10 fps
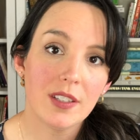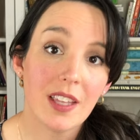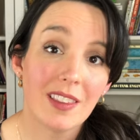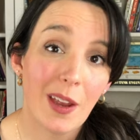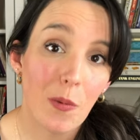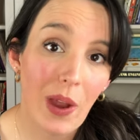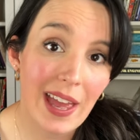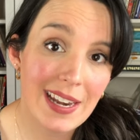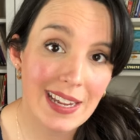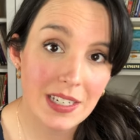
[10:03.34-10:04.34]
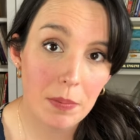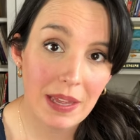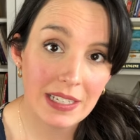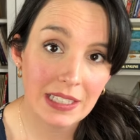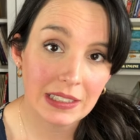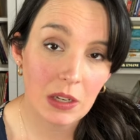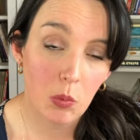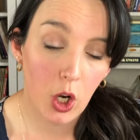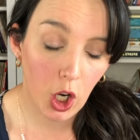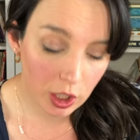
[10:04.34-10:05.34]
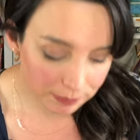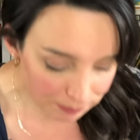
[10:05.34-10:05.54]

that they read independently were